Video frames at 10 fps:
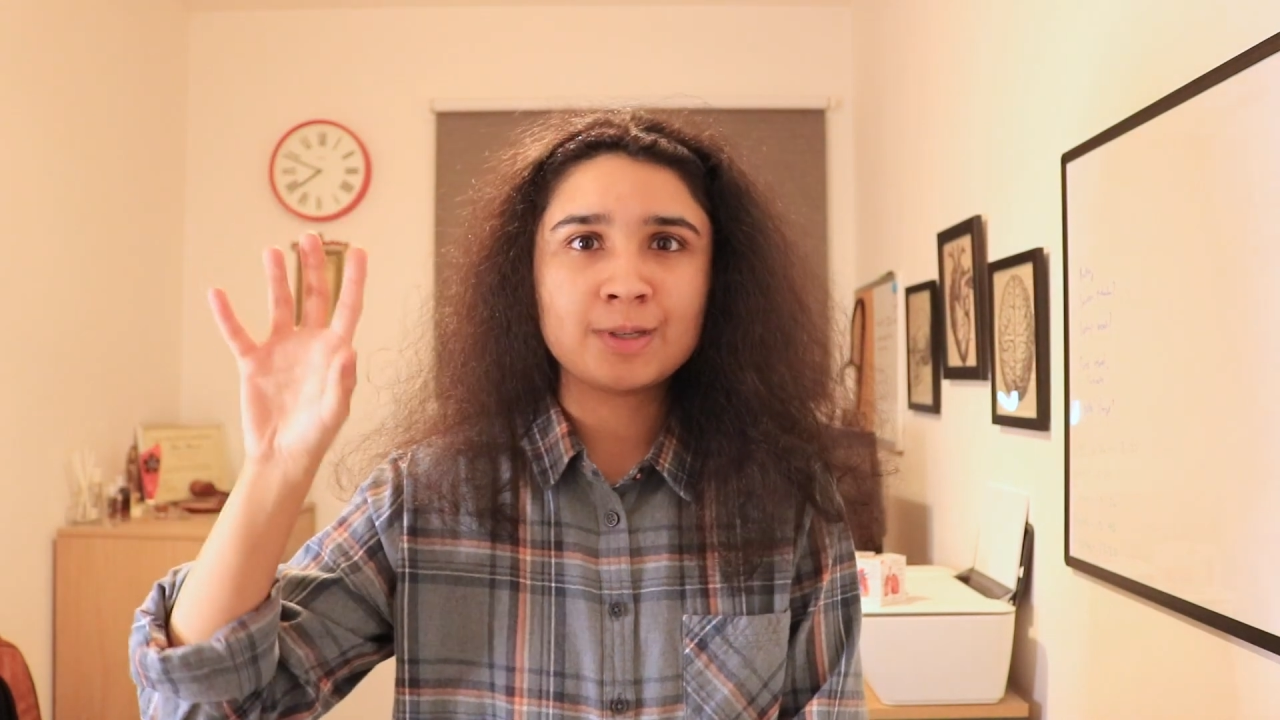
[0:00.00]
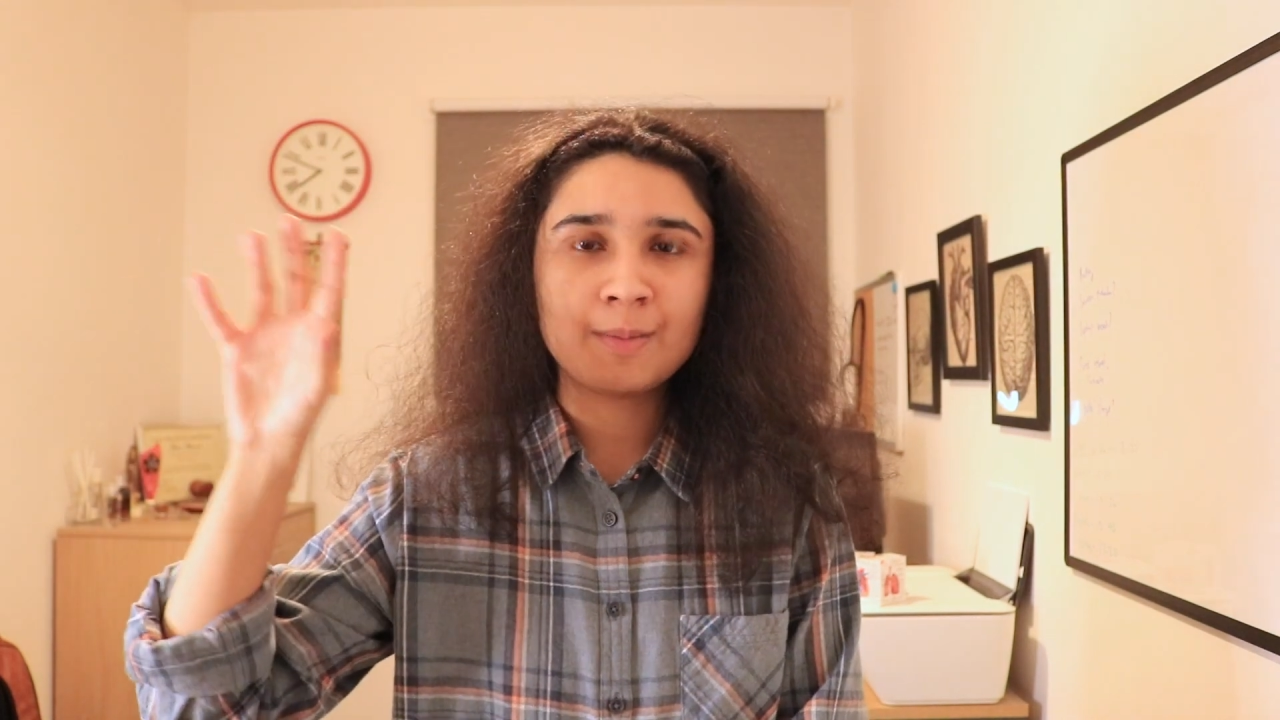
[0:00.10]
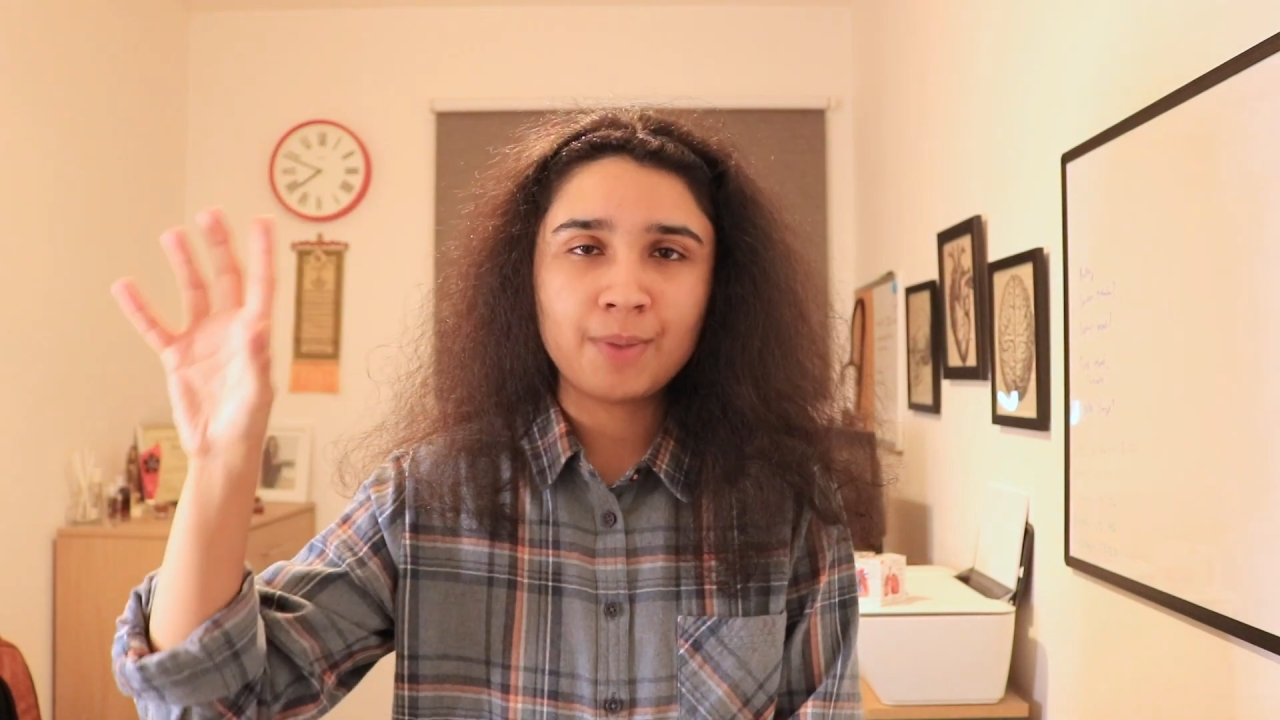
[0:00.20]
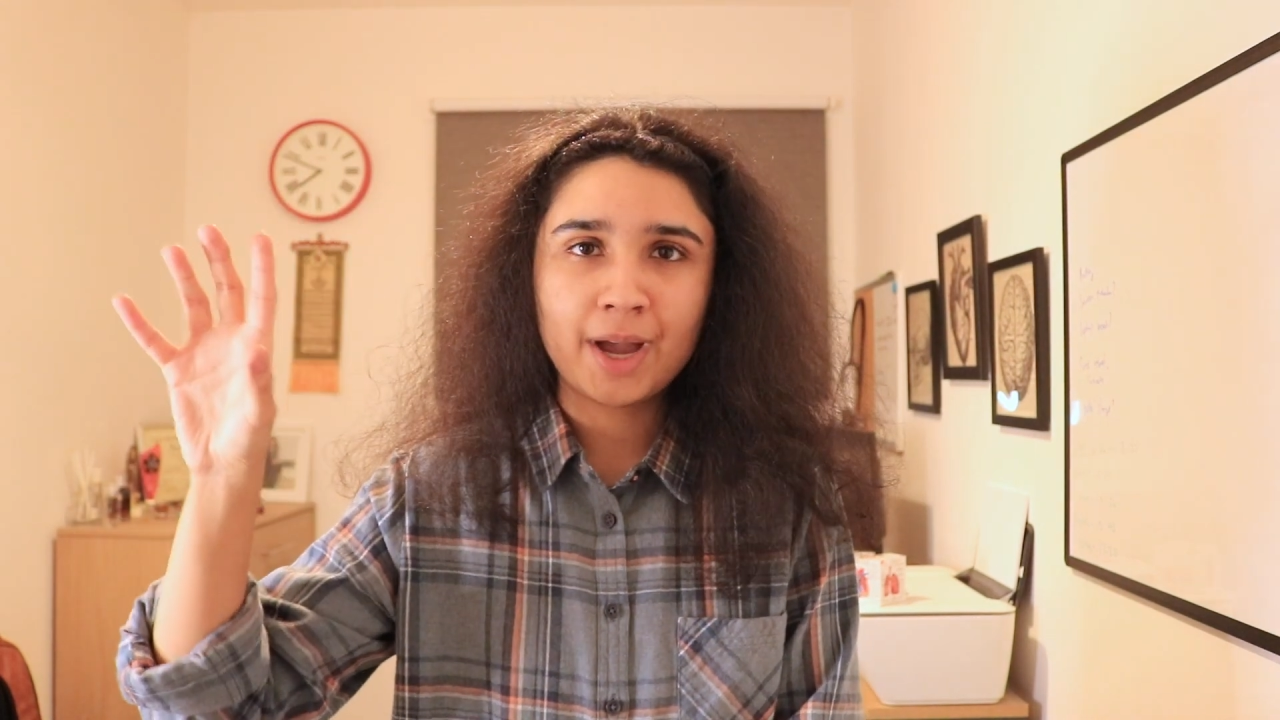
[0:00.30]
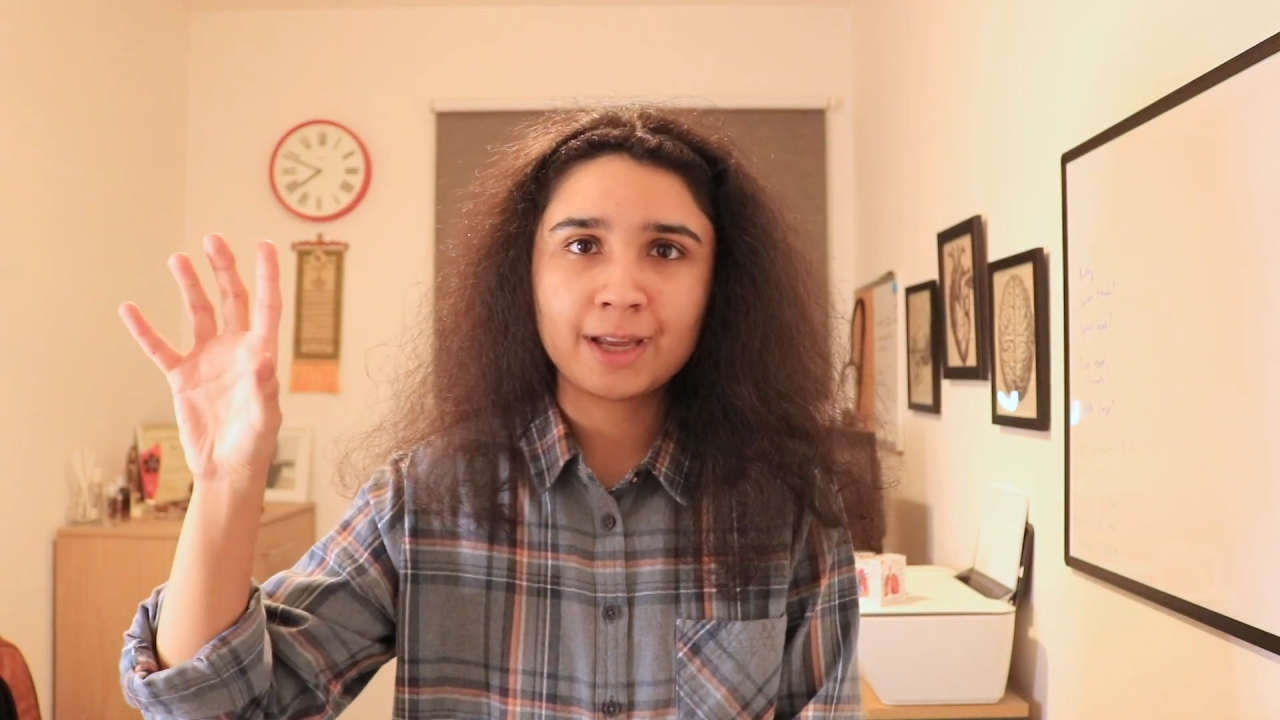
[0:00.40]

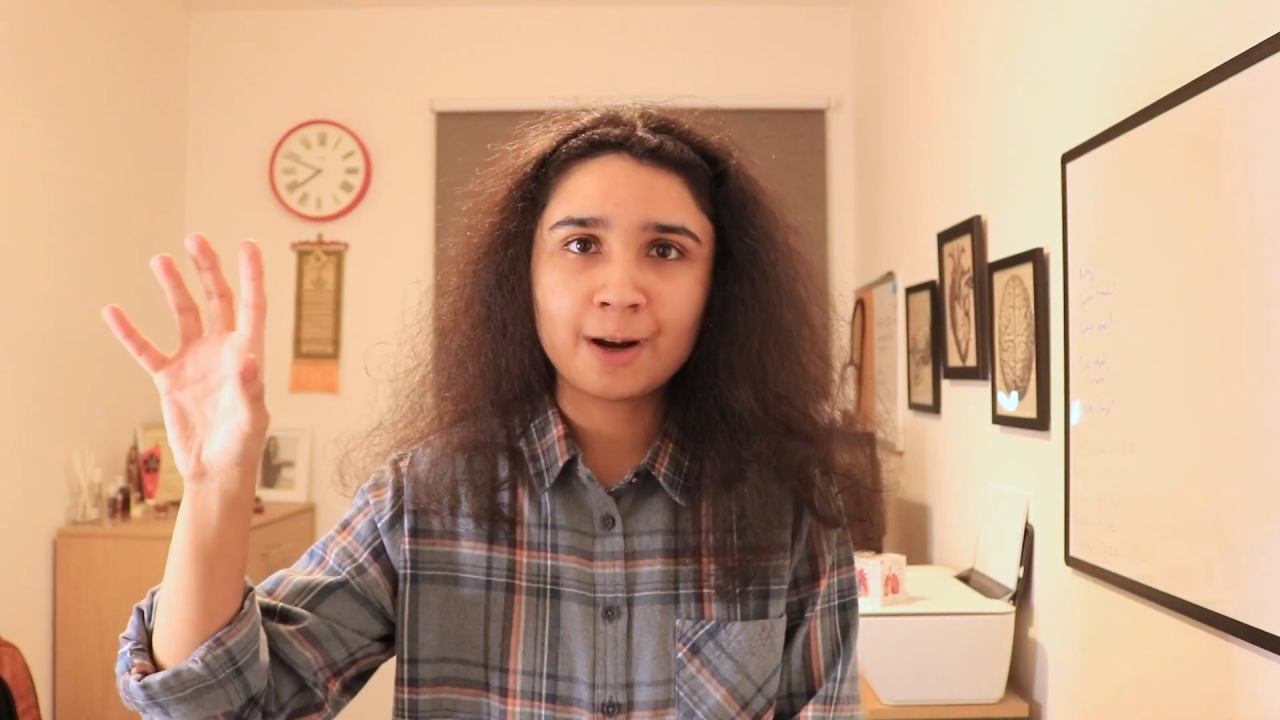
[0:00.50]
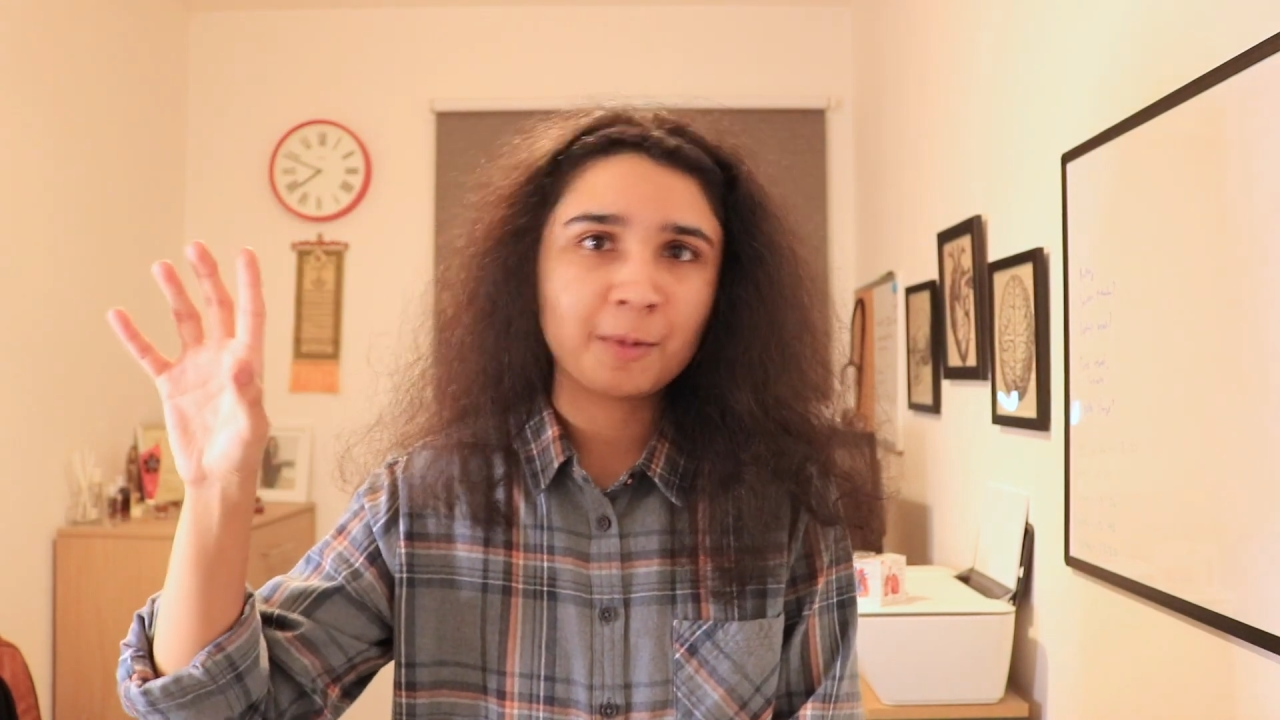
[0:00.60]
some backing